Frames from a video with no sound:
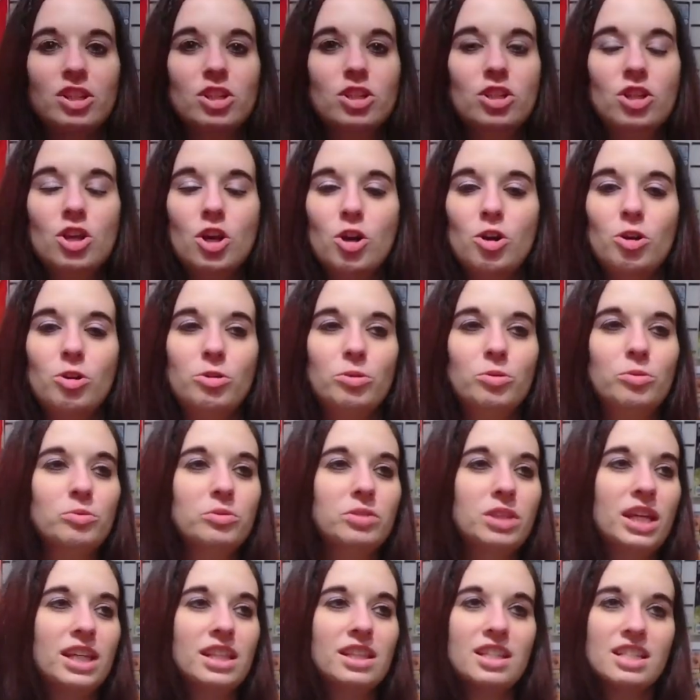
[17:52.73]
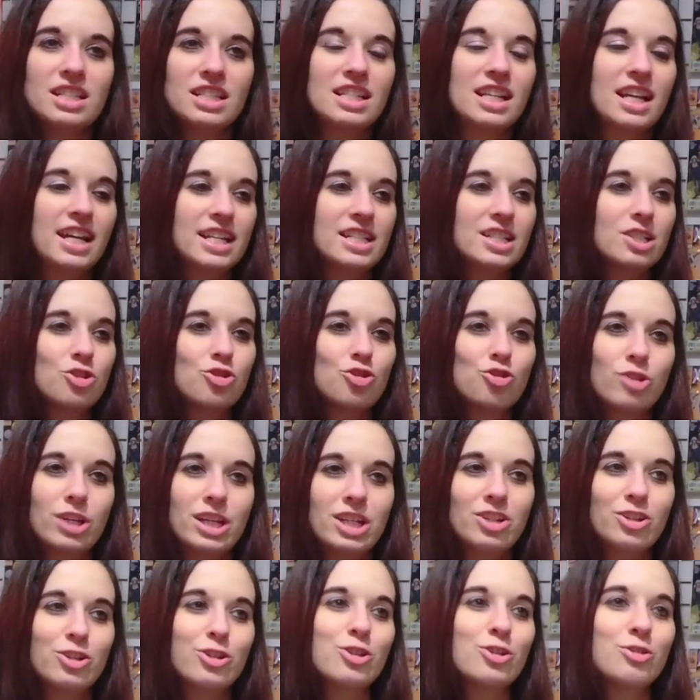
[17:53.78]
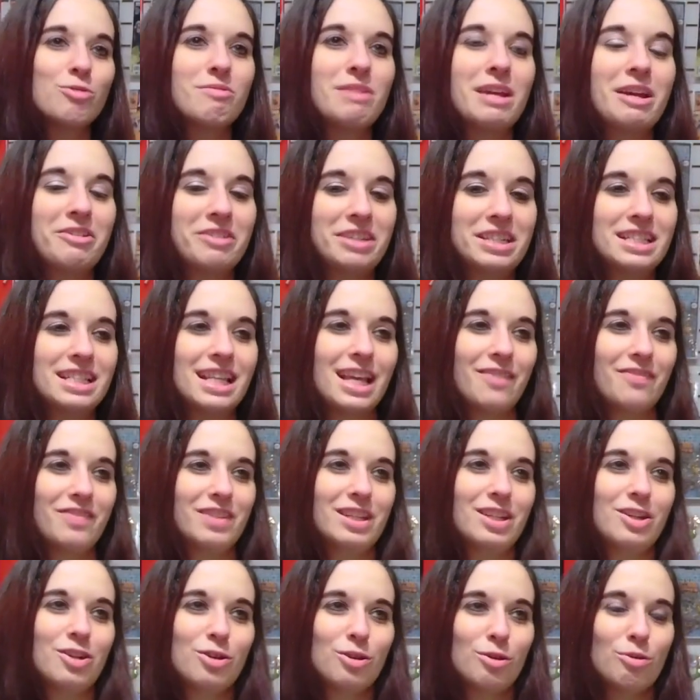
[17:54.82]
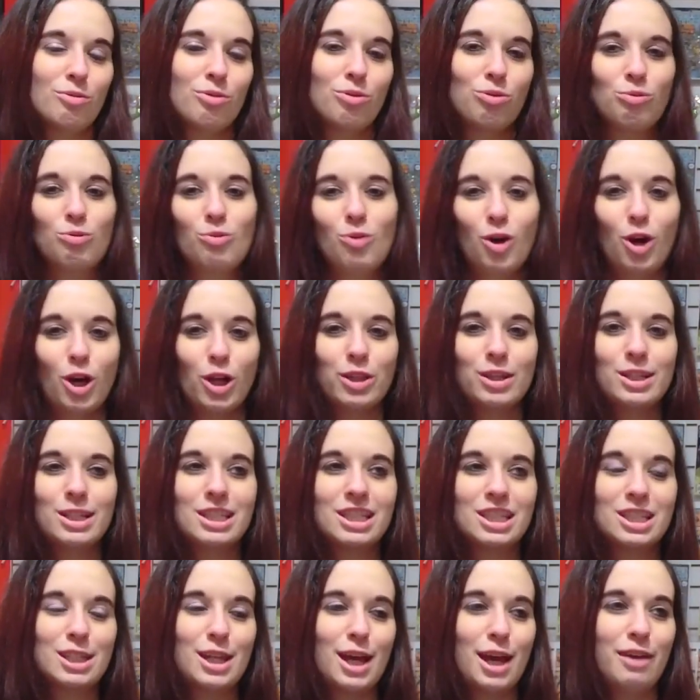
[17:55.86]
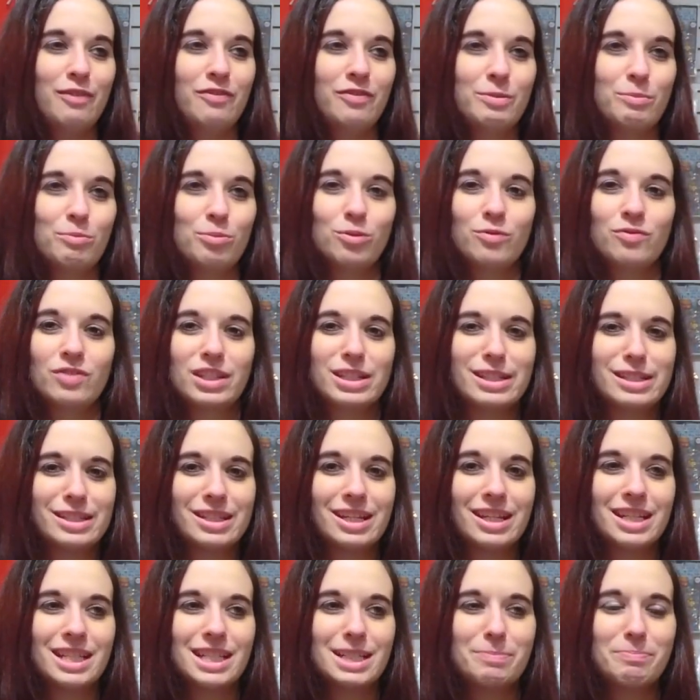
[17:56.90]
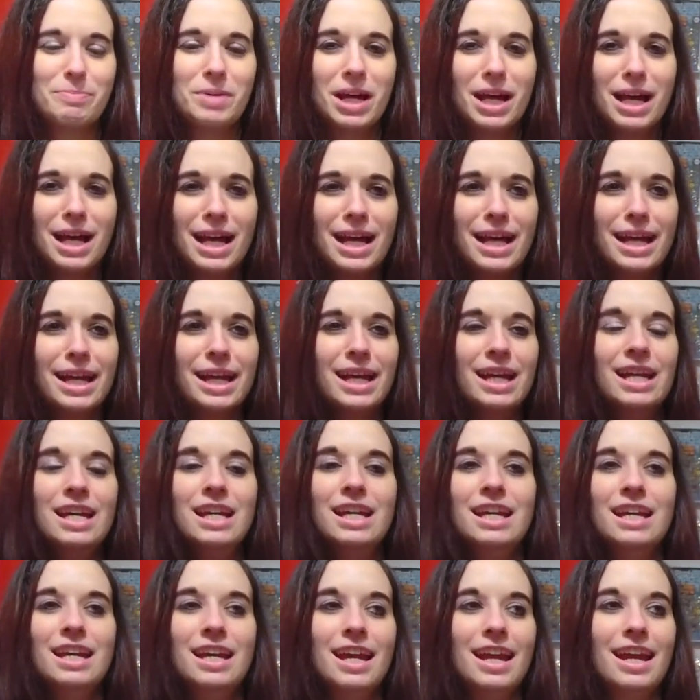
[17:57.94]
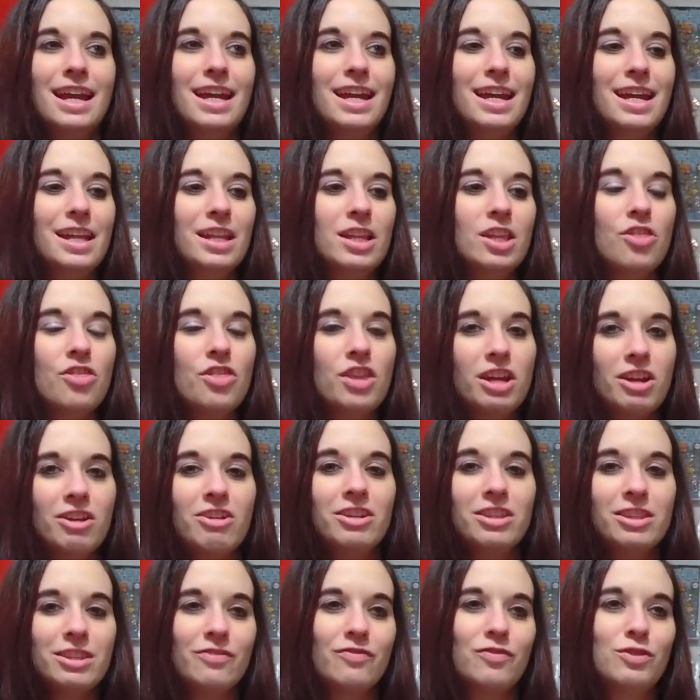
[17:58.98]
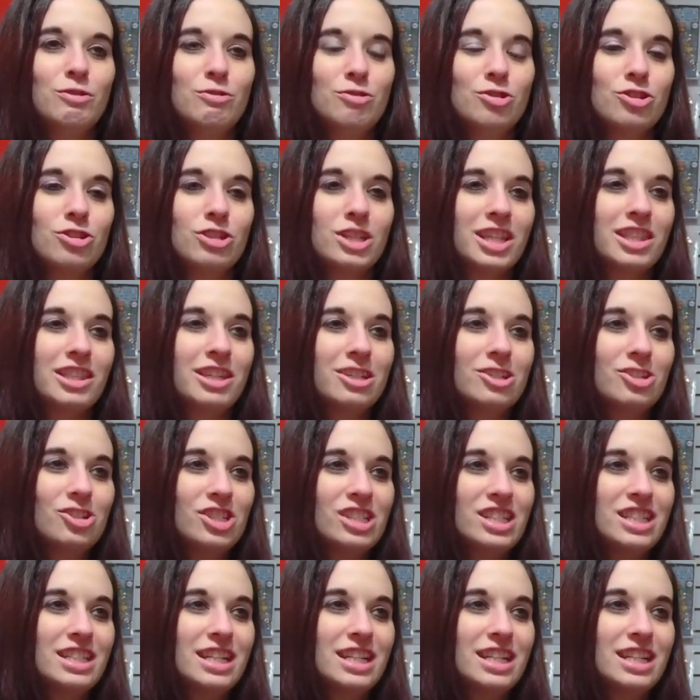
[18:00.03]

no, like, this guy's a traitor. So now he's having to go through all this stuff and prove that he's not a spy. And they're in the future, and they're just